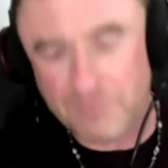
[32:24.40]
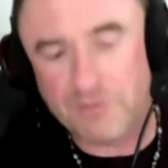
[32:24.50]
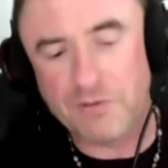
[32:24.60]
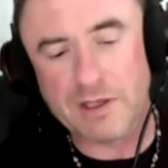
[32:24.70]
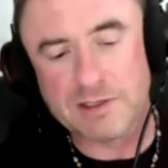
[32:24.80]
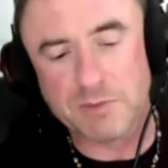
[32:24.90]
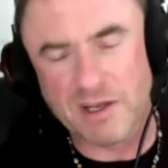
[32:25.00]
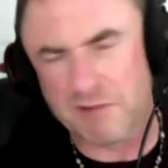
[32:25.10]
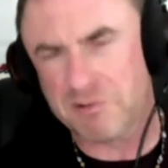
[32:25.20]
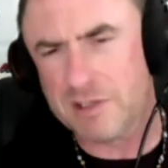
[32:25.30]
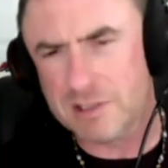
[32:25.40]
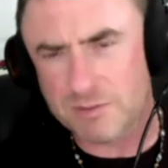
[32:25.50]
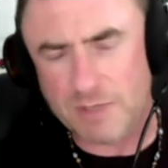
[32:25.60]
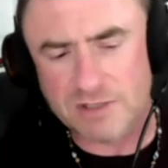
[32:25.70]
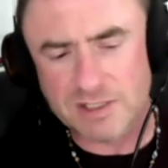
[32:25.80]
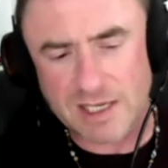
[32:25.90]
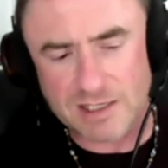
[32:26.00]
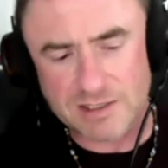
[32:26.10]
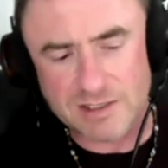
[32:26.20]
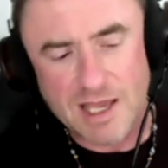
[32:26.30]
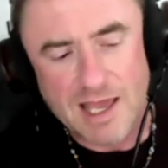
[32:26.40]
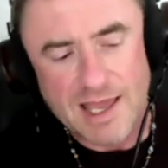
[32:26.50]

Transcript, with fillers: that's about everything is about sex.